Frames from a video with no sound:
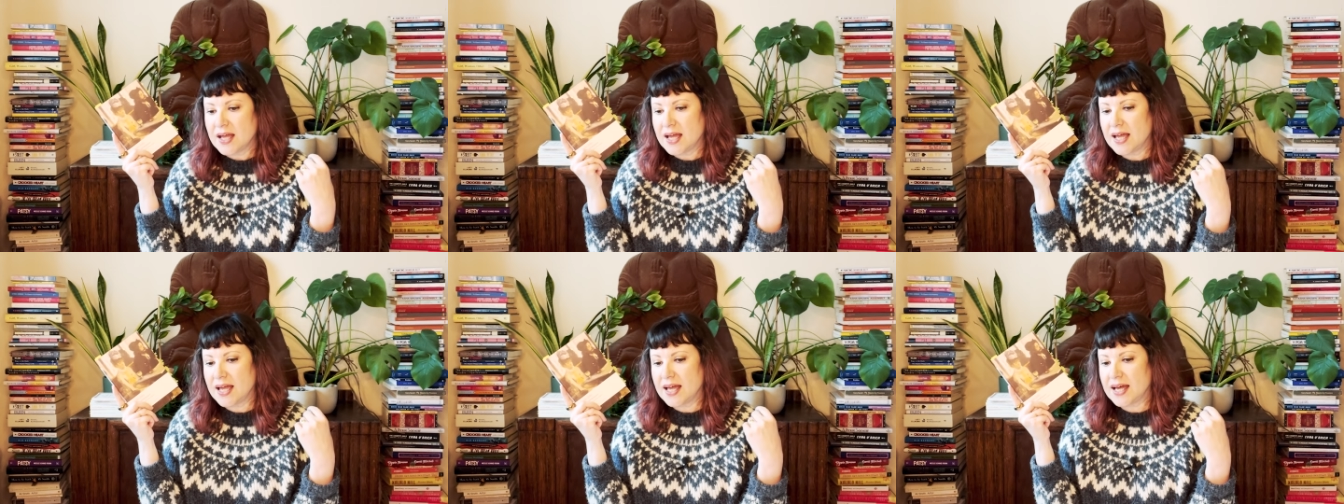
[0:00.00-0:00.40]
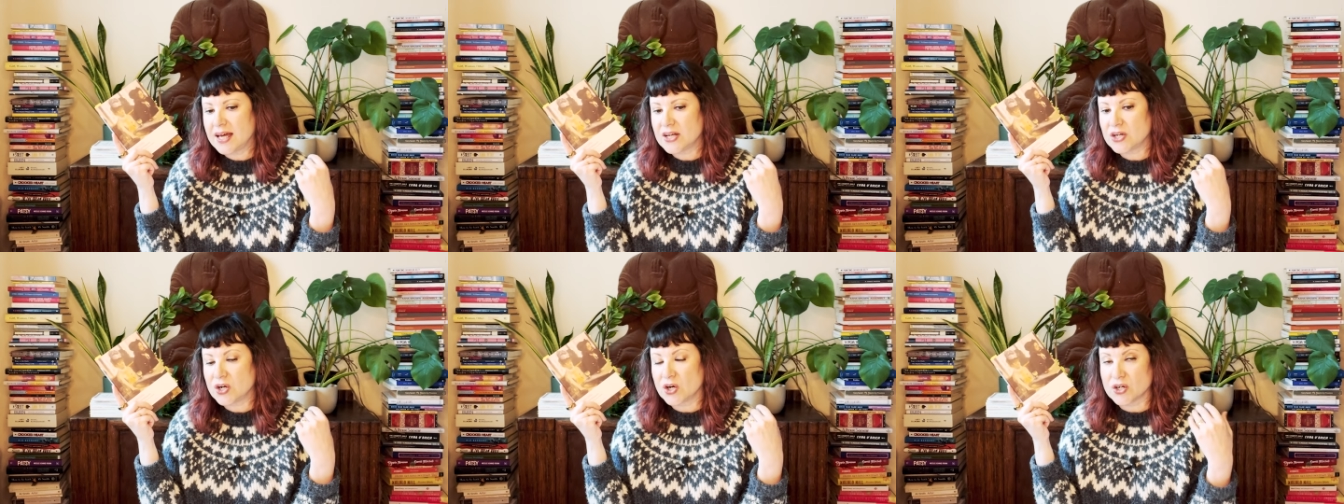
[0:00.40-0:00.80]

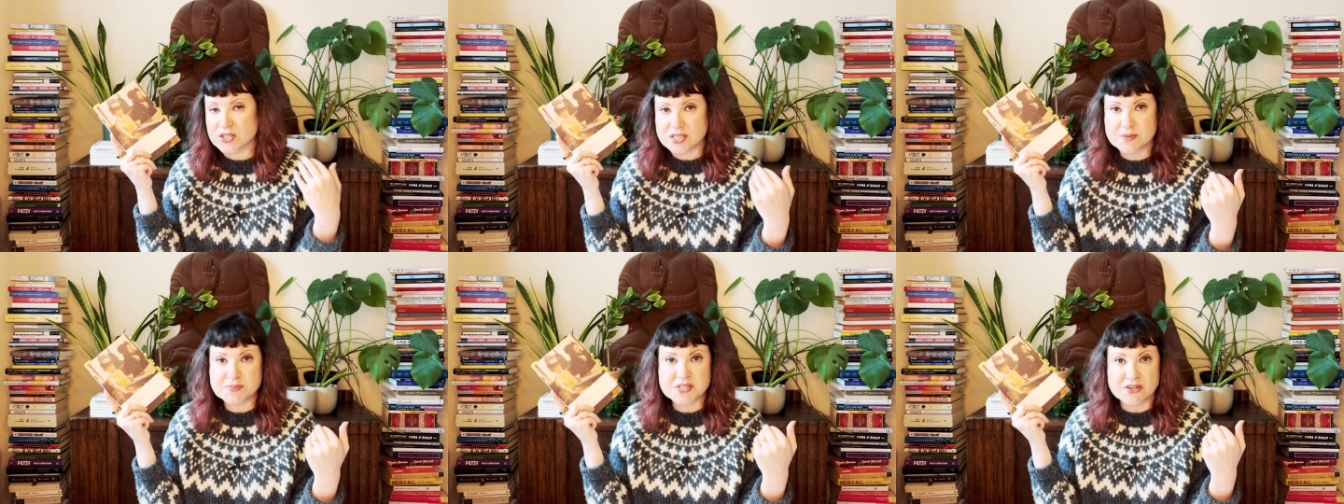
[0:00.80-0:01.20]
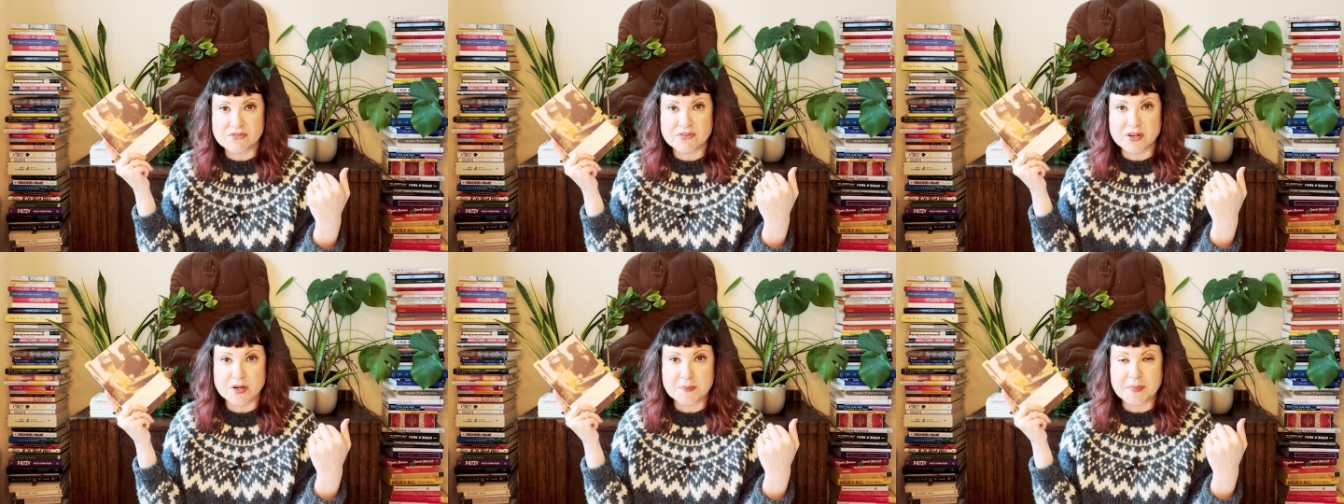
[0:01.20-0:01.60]
and hurts himself
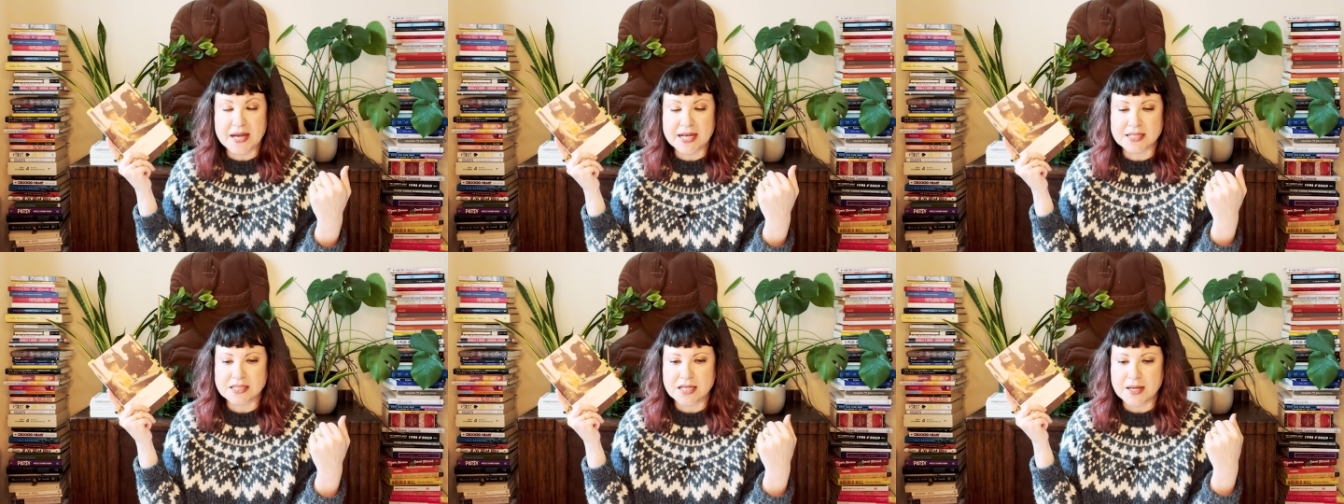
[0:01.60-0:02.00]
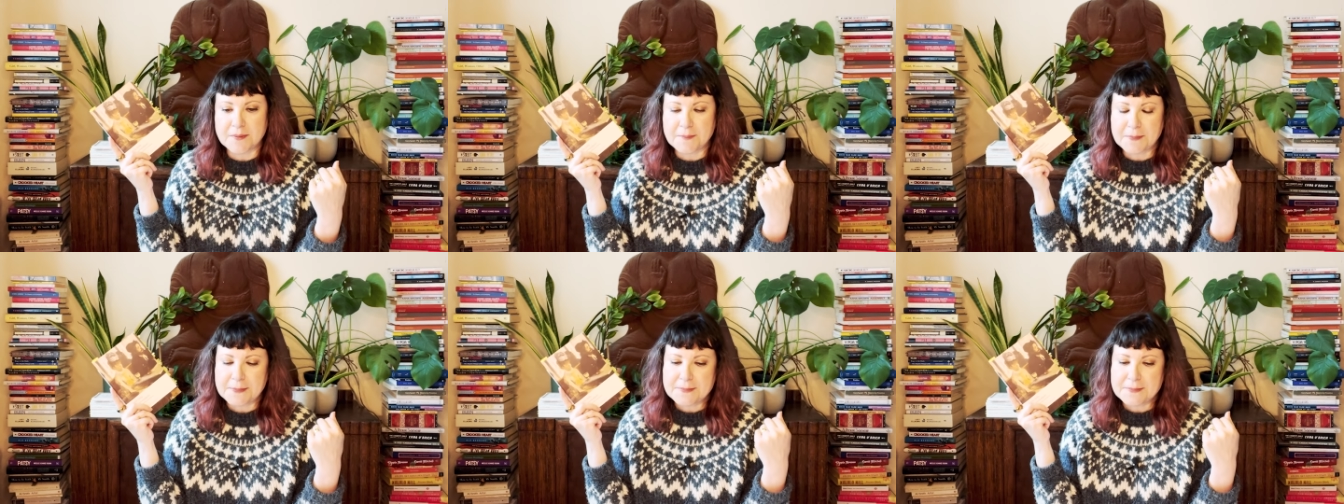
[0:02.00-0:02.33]
very badly.